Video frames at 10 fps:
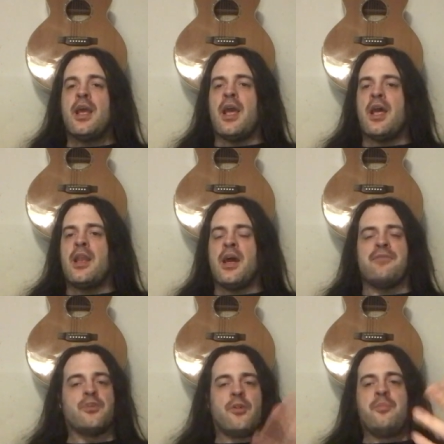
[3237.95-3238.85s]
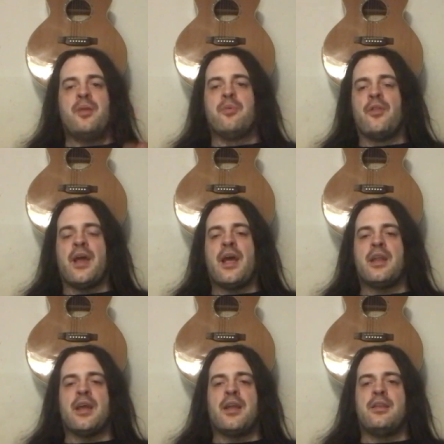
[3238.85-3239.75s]
And I've told people that,
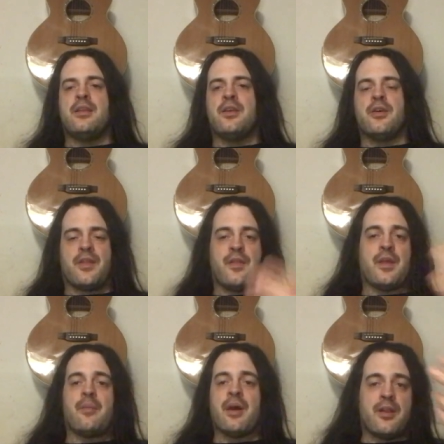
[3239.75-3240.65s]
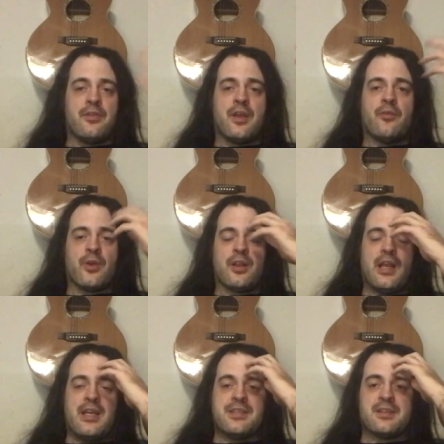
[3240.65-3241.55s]
and you know they think about it and they
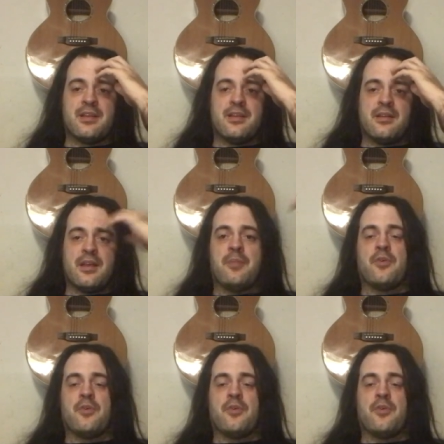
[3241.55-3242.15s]
realize that I'm